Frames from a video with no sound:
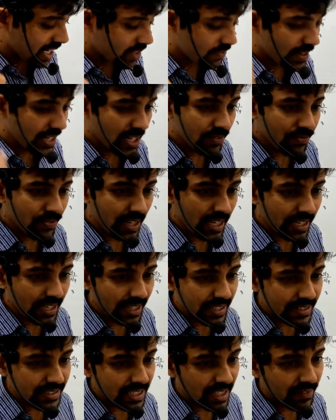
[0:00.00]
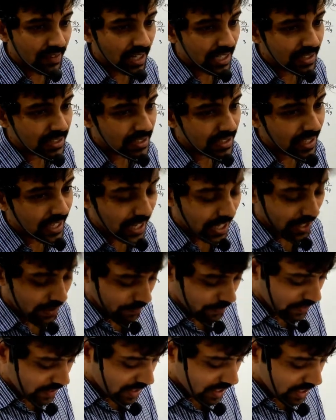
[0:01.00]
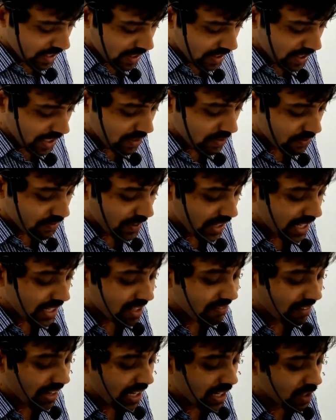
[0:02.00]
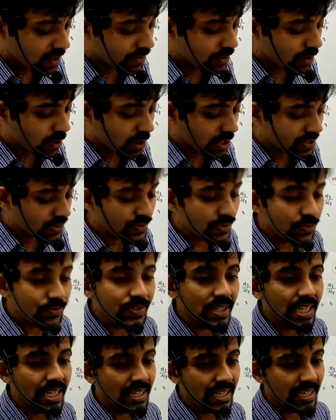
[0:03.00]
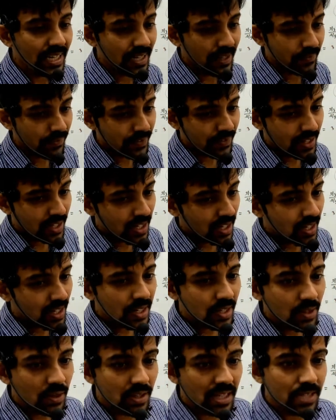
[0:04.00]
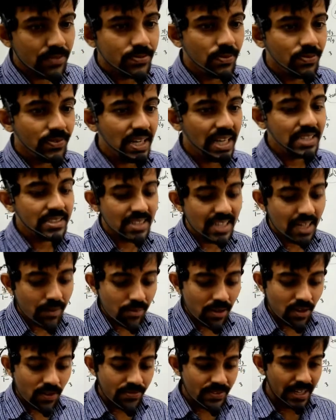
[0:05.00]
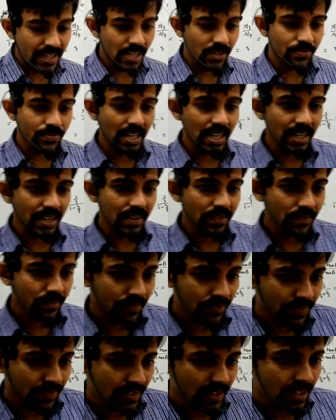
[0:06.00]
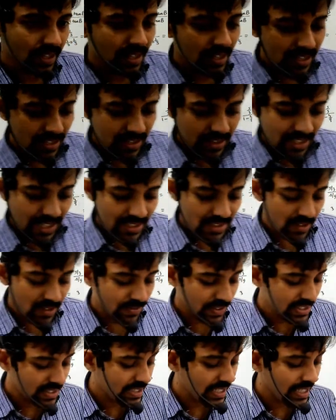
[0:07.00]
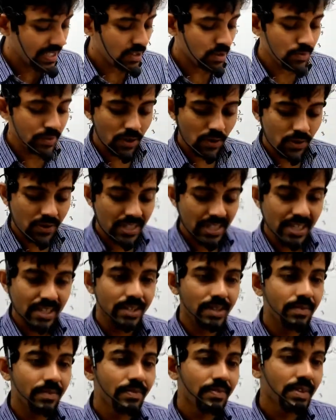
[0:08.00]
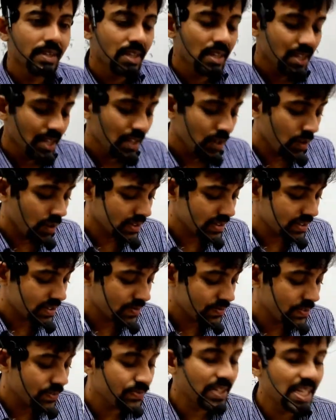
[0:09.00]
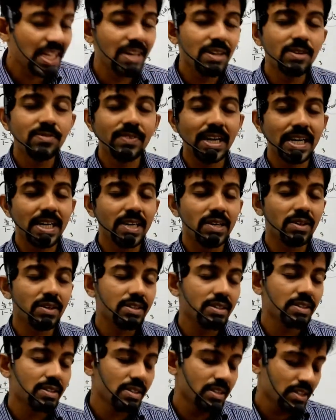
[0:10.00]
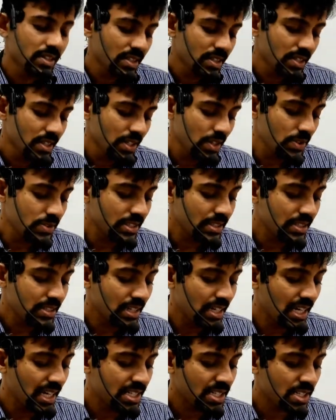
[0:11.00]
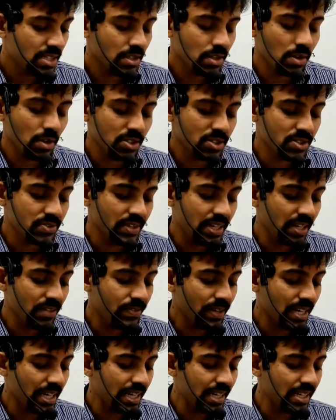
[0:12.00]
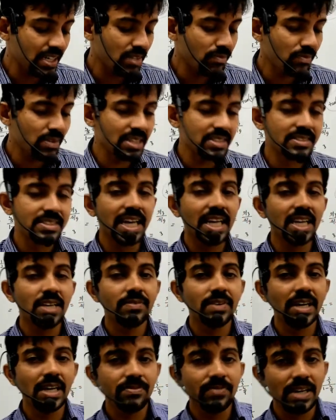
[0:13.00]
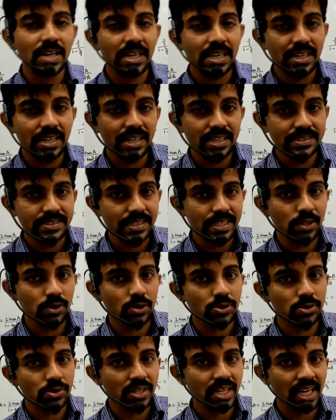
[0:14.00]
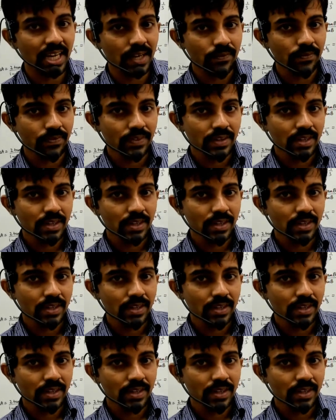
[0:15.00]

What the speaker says: 25 degree is given as k. You need to find the value of cos 50 degree. You know that 50 is a double of 25. That is the first thing to be noted here. Cos 50 you have to find out using the relation cos 25 degree plus sin 25 degree is equal to k.